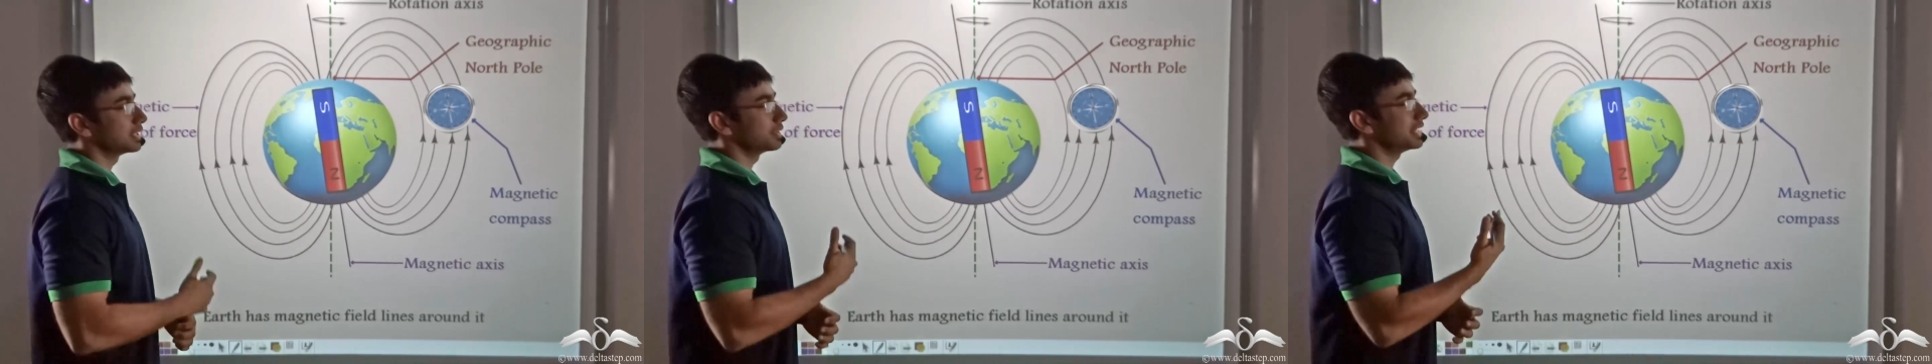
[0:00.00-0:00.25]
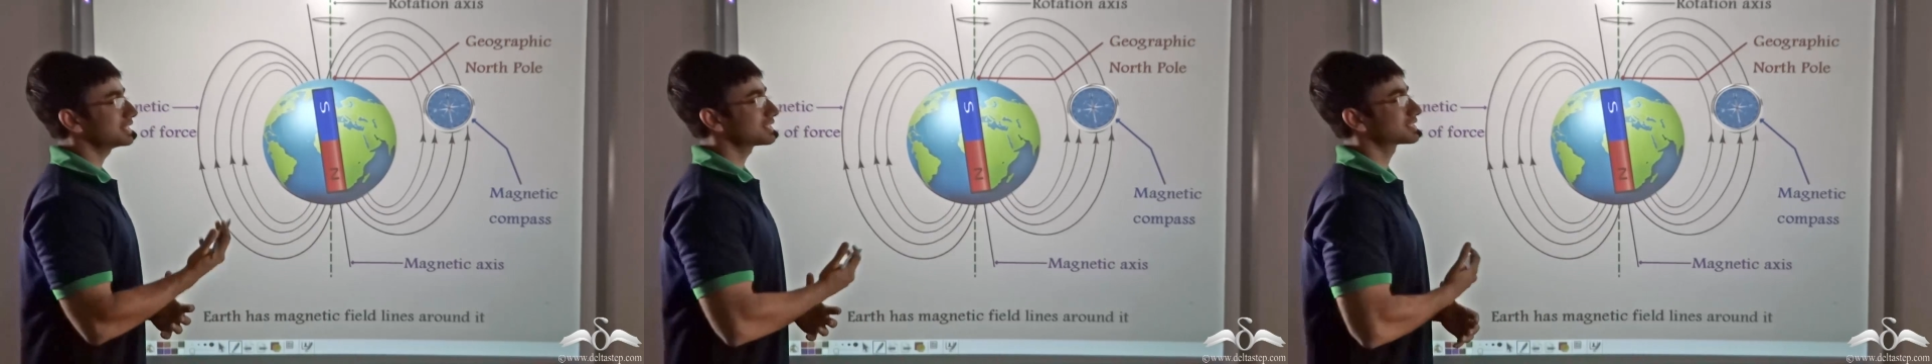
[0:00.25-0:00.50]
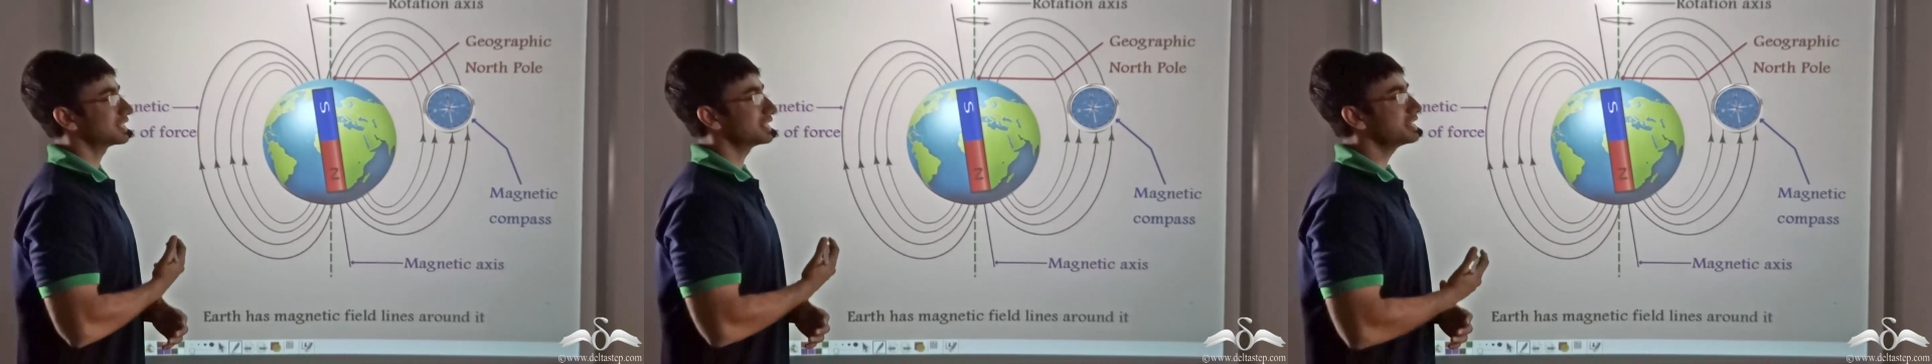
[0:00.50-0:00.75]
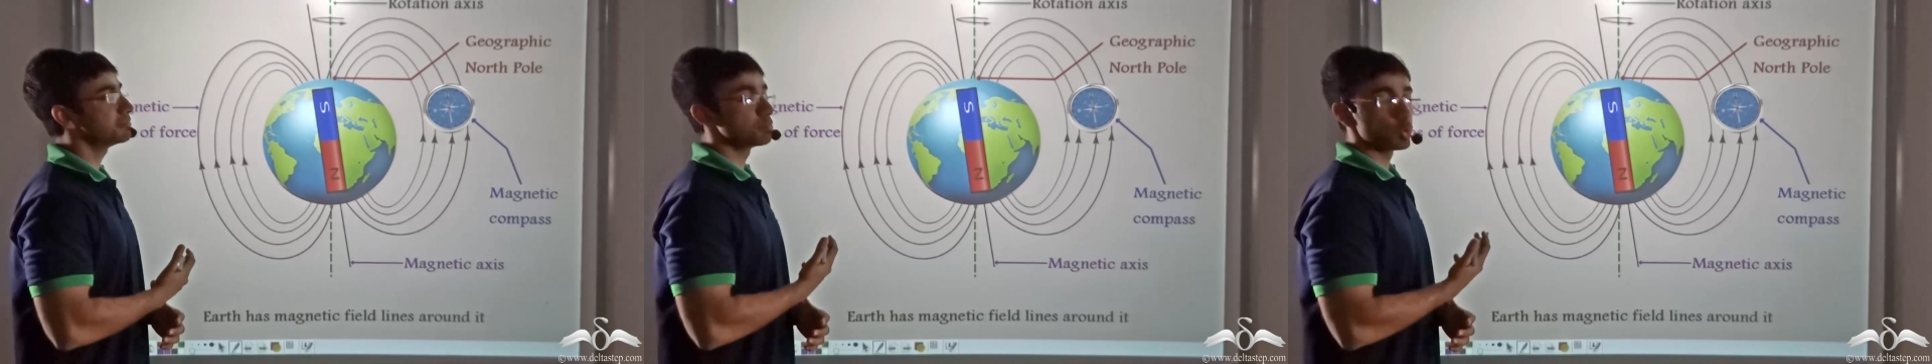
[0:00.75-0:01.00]
Now let us
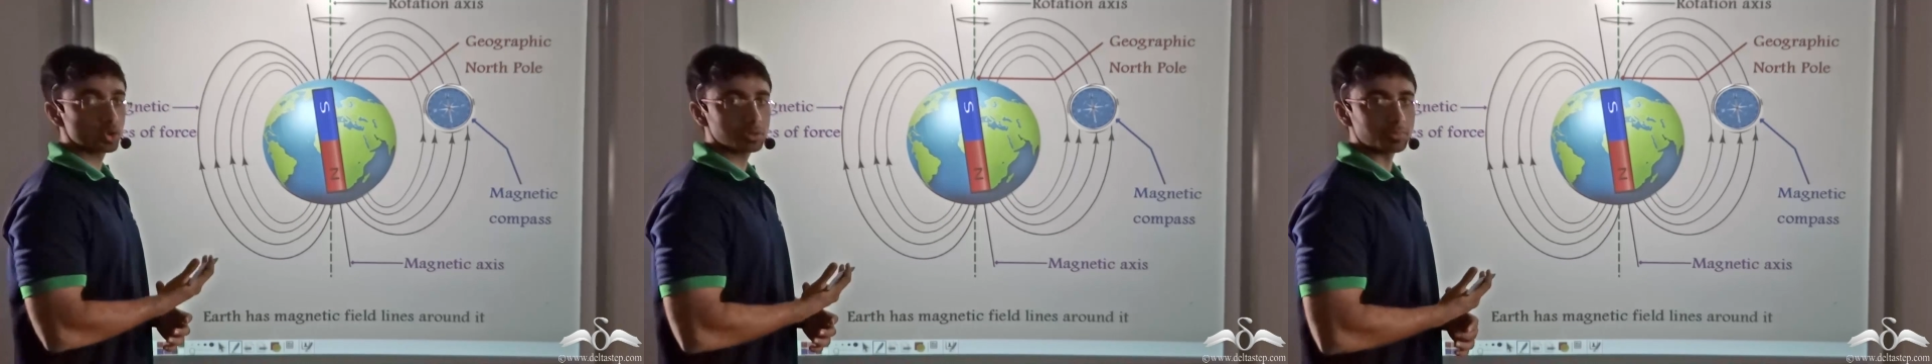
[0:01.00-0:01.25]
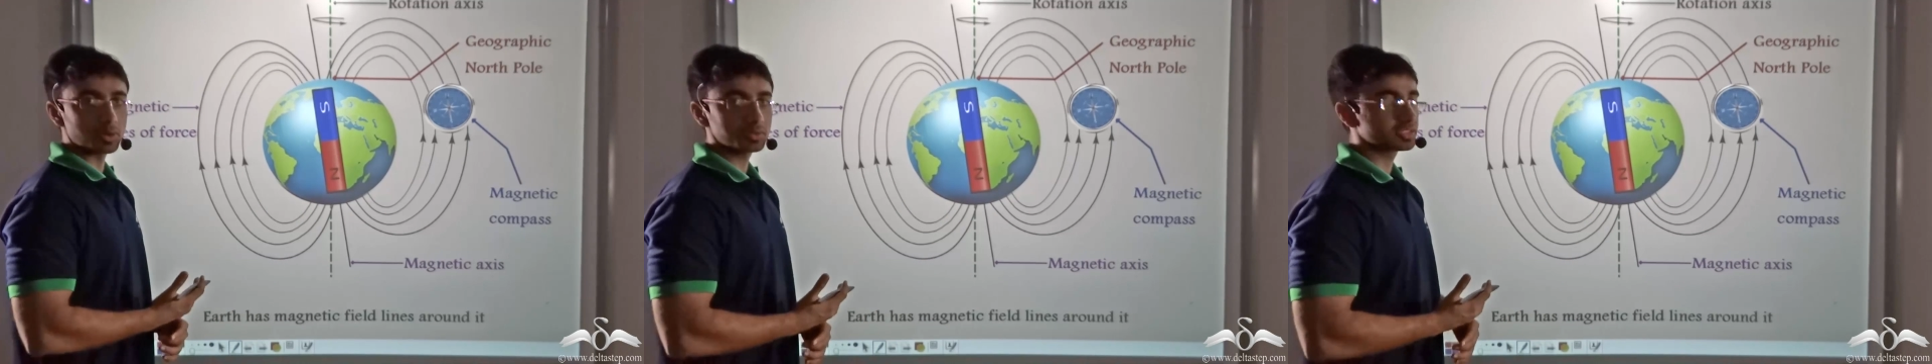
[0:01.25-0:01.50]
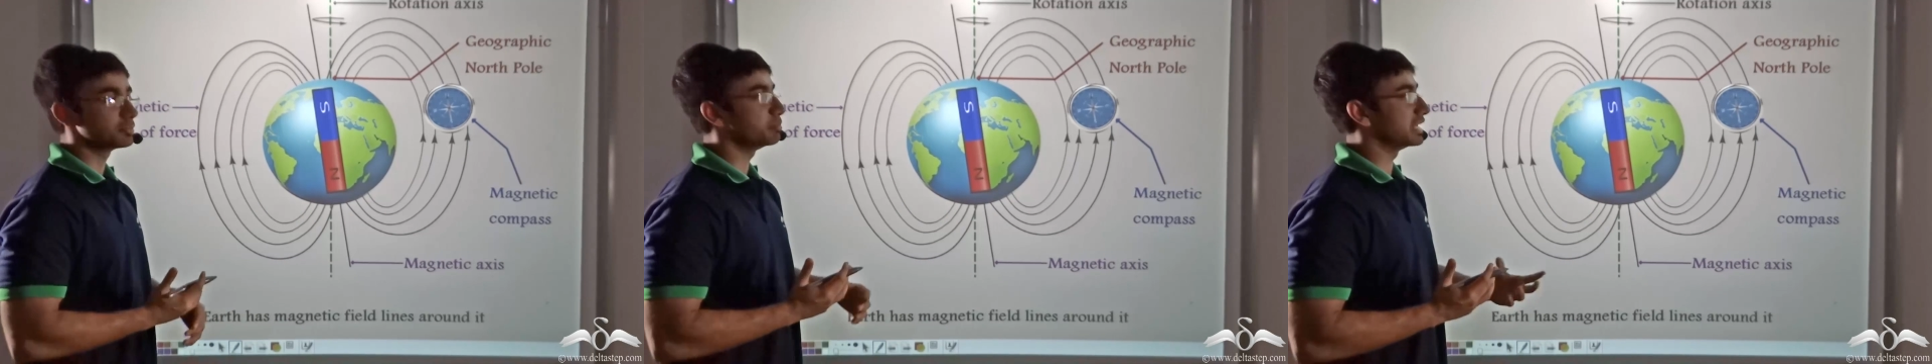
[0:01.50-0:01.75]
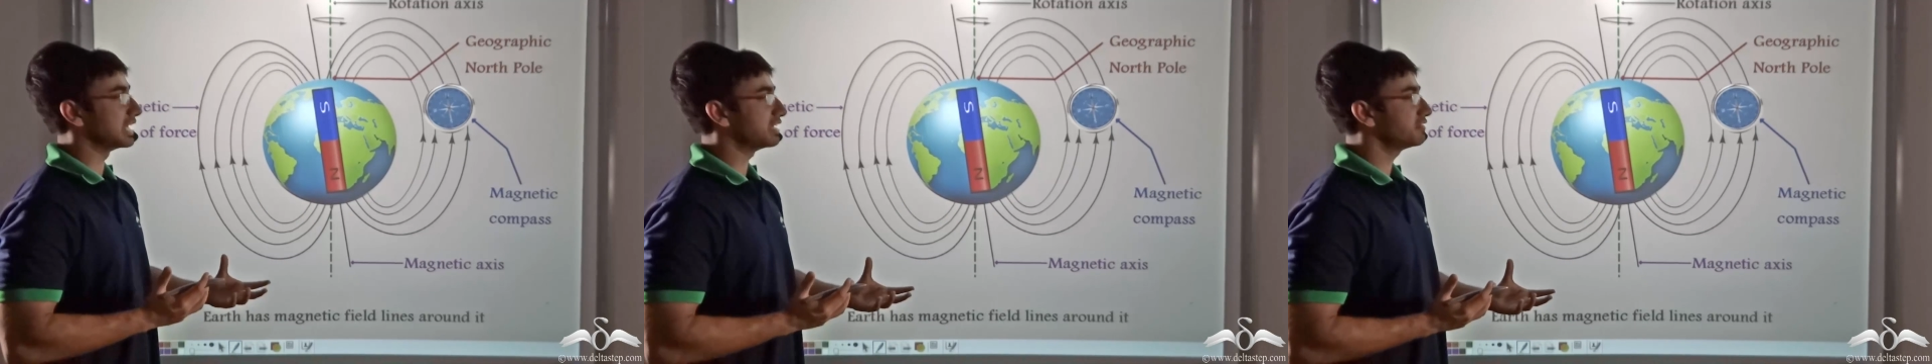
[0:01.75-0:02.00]
study more about the
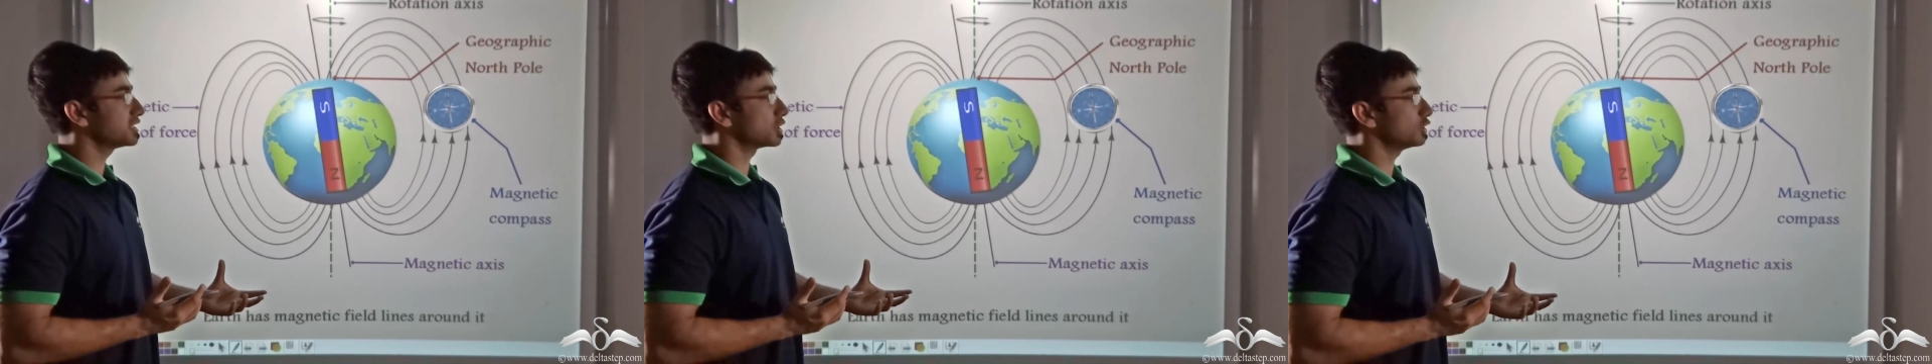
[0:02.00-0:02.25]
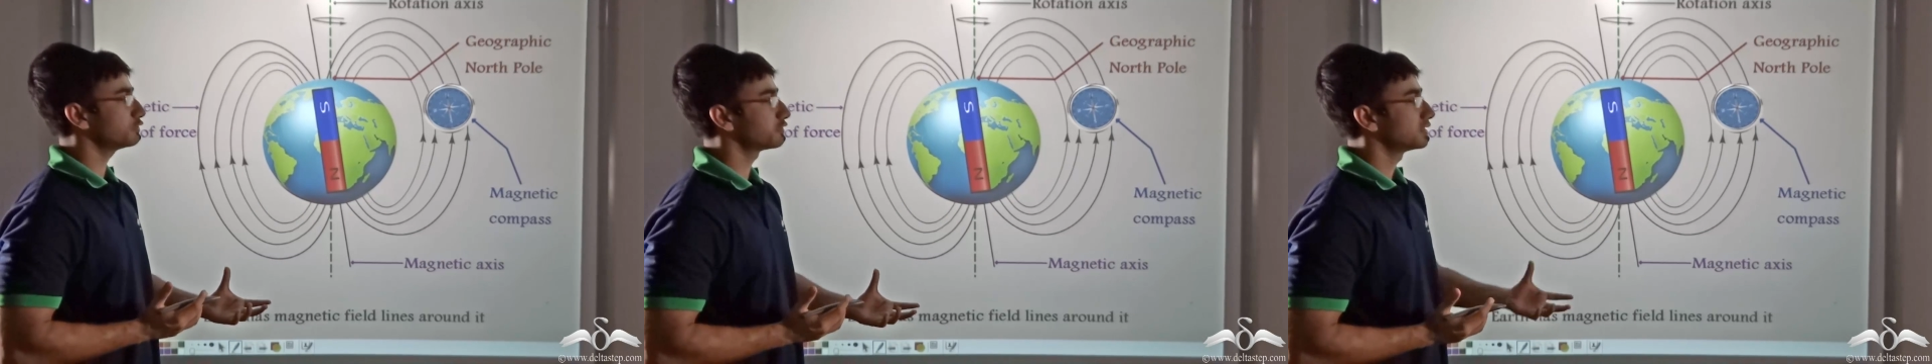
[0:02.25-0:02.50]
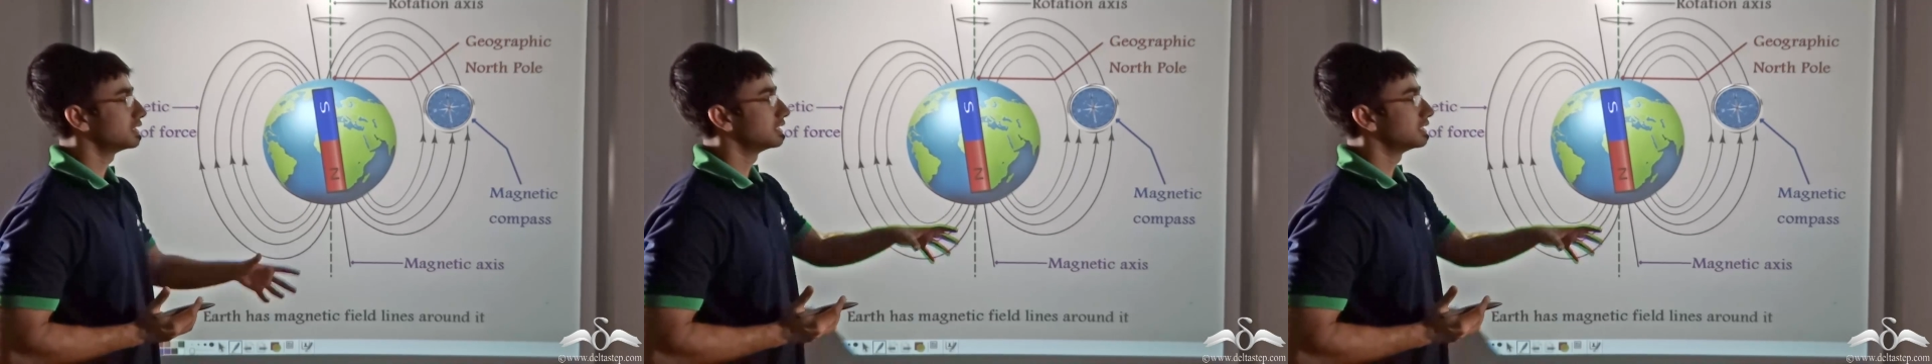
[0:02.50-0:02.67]
behavior of